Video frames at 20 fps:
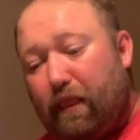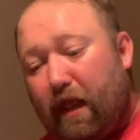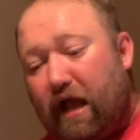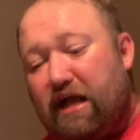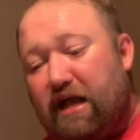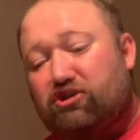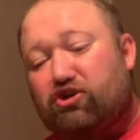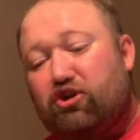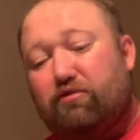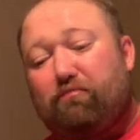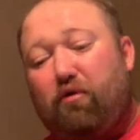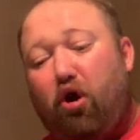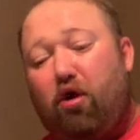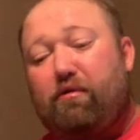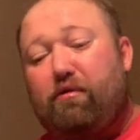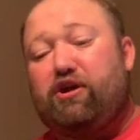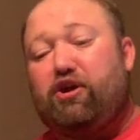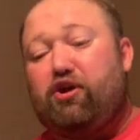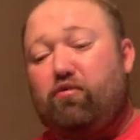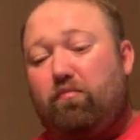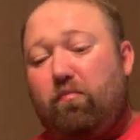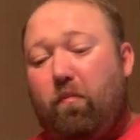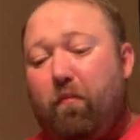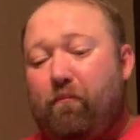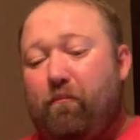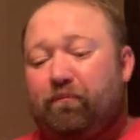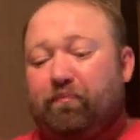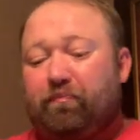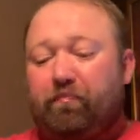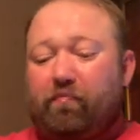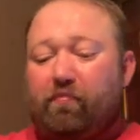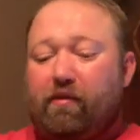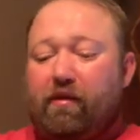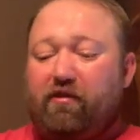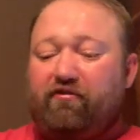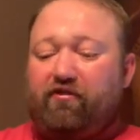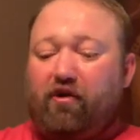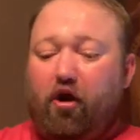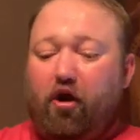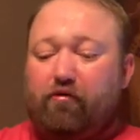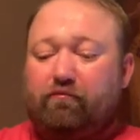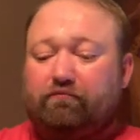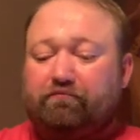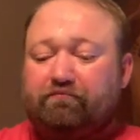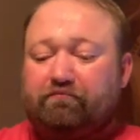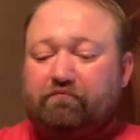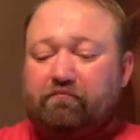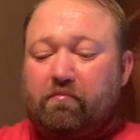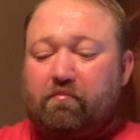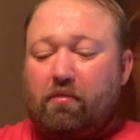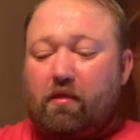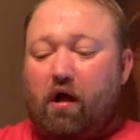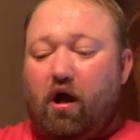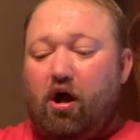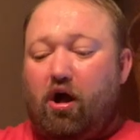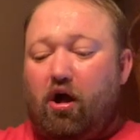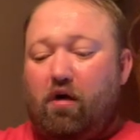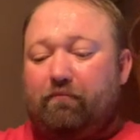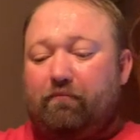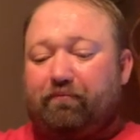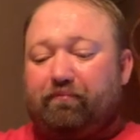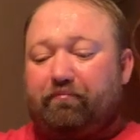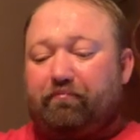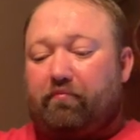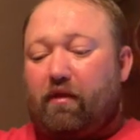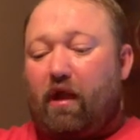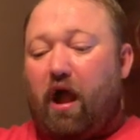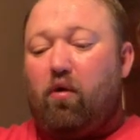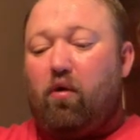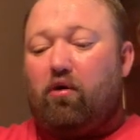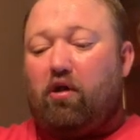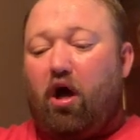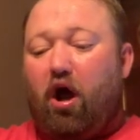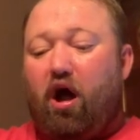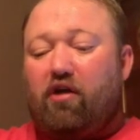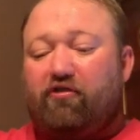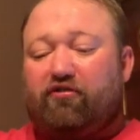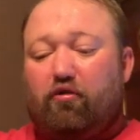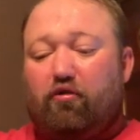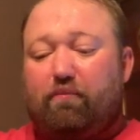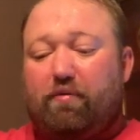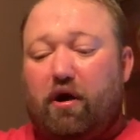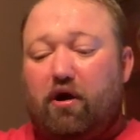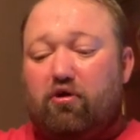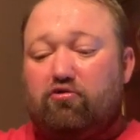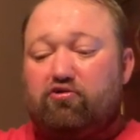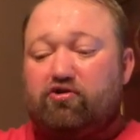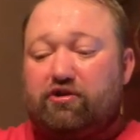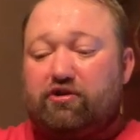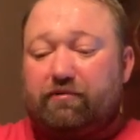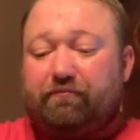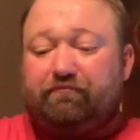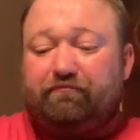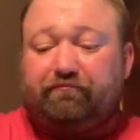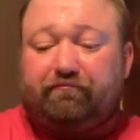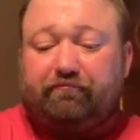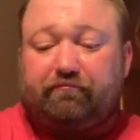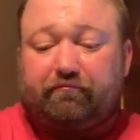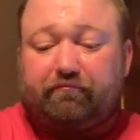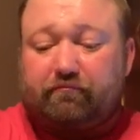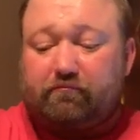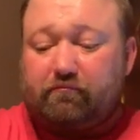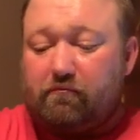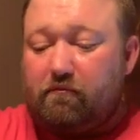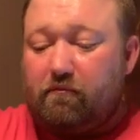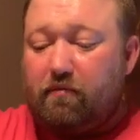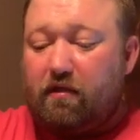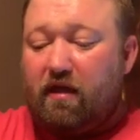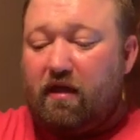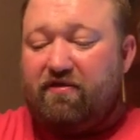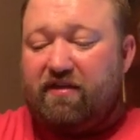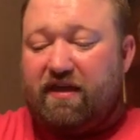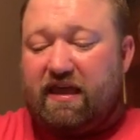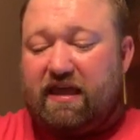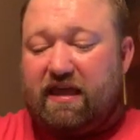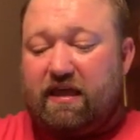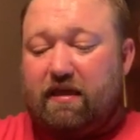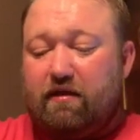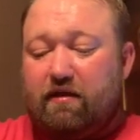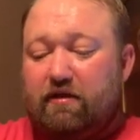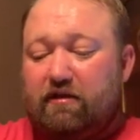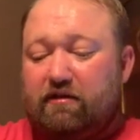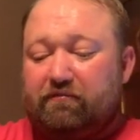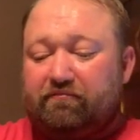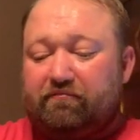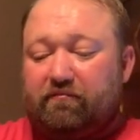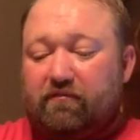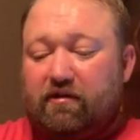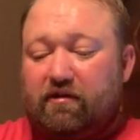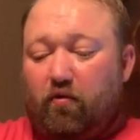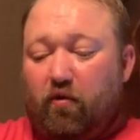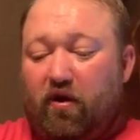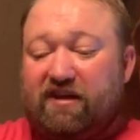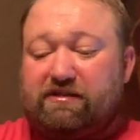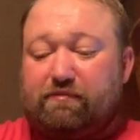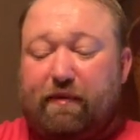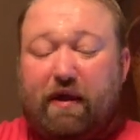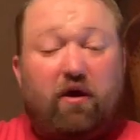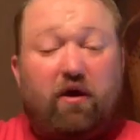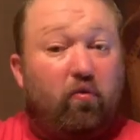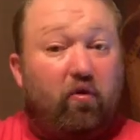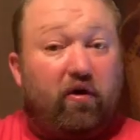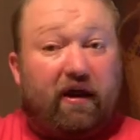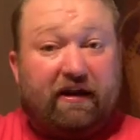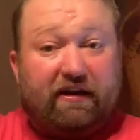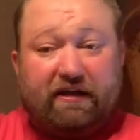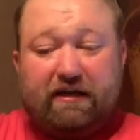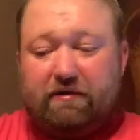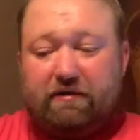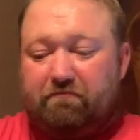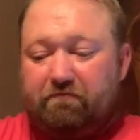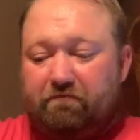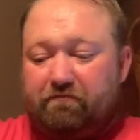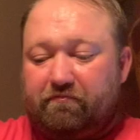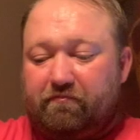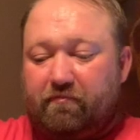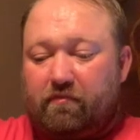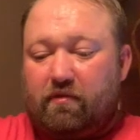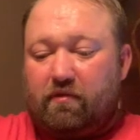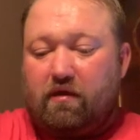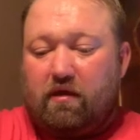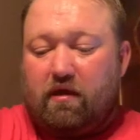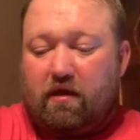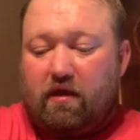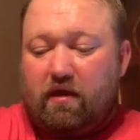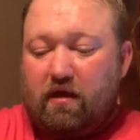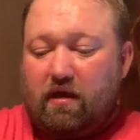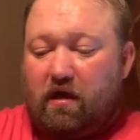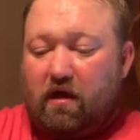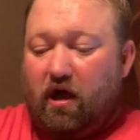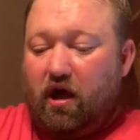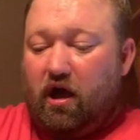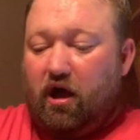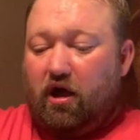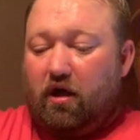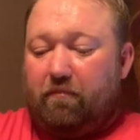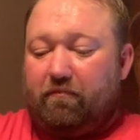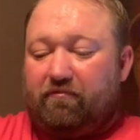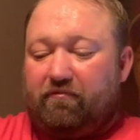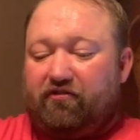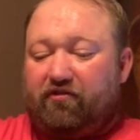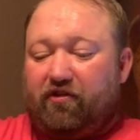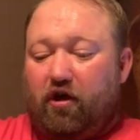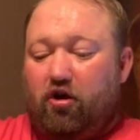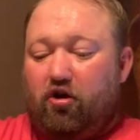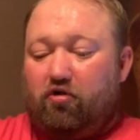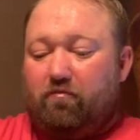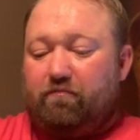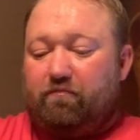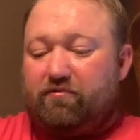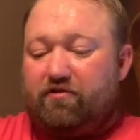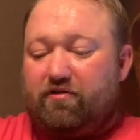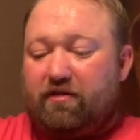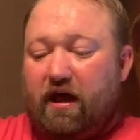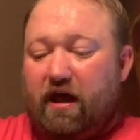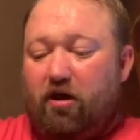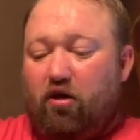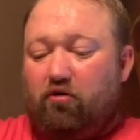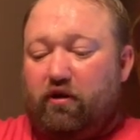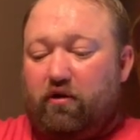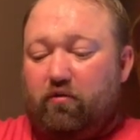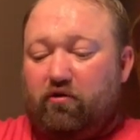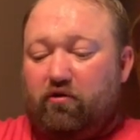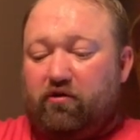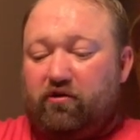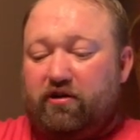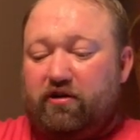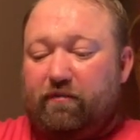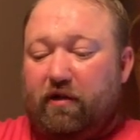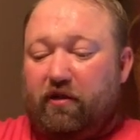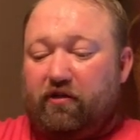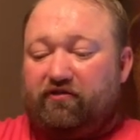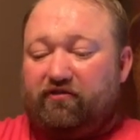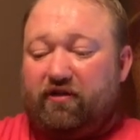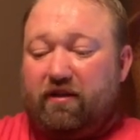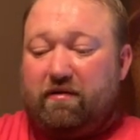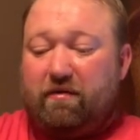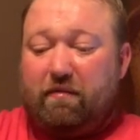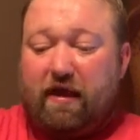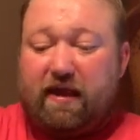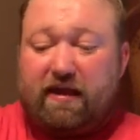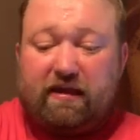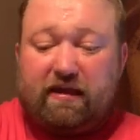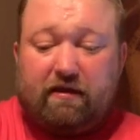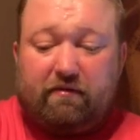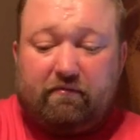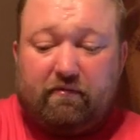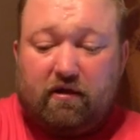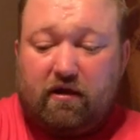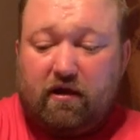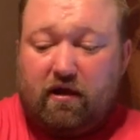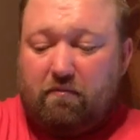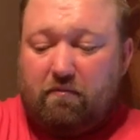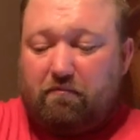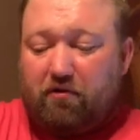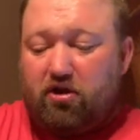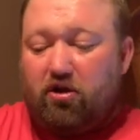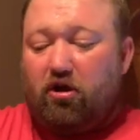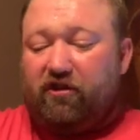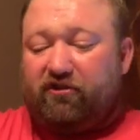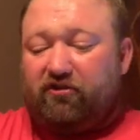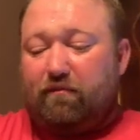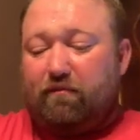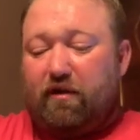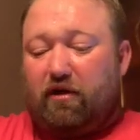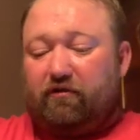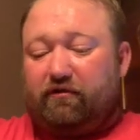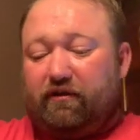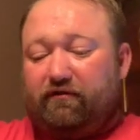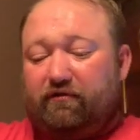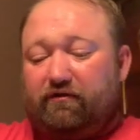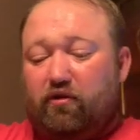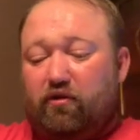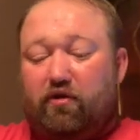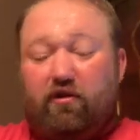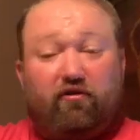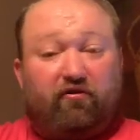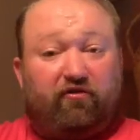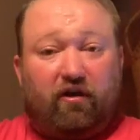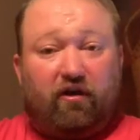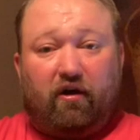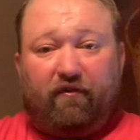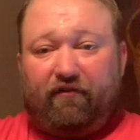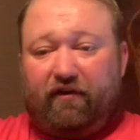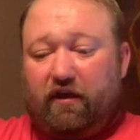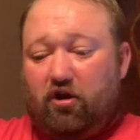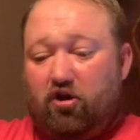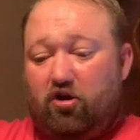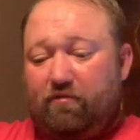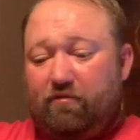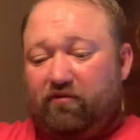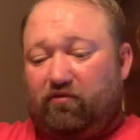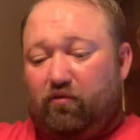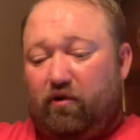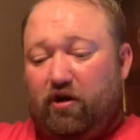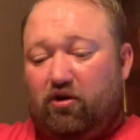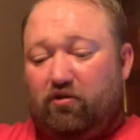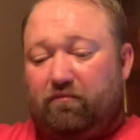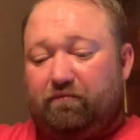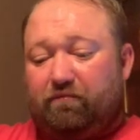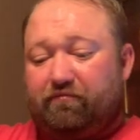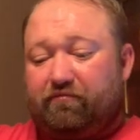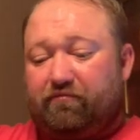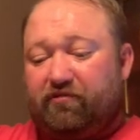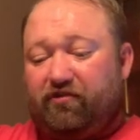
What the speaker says: That's good barbecue. So, I will also post the recipe on what I did. So, not only will you be able to see me make it, but you'll also be able to do it yourself at home as well.